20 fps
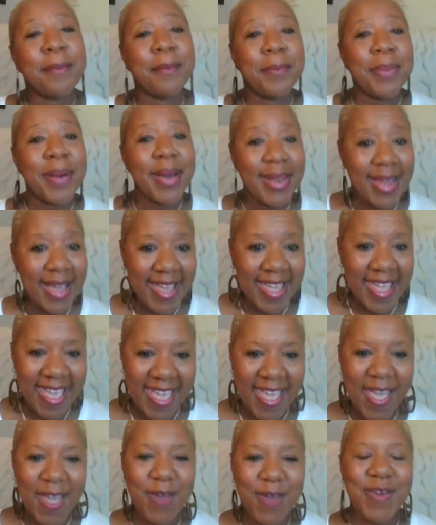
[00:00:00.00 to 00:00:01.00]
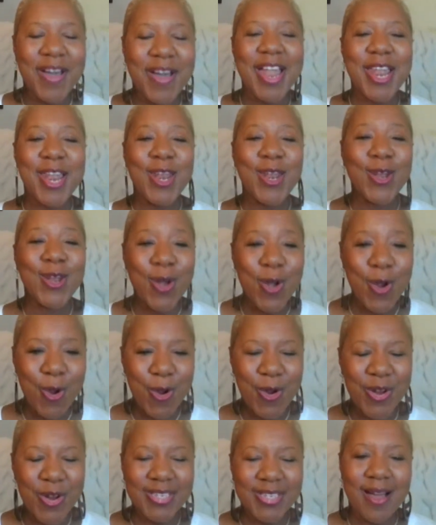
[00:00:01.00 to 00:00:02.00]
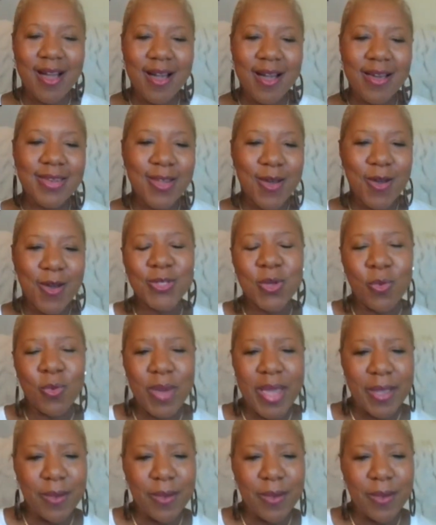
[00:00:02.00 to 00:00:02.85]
but I have learned along the way.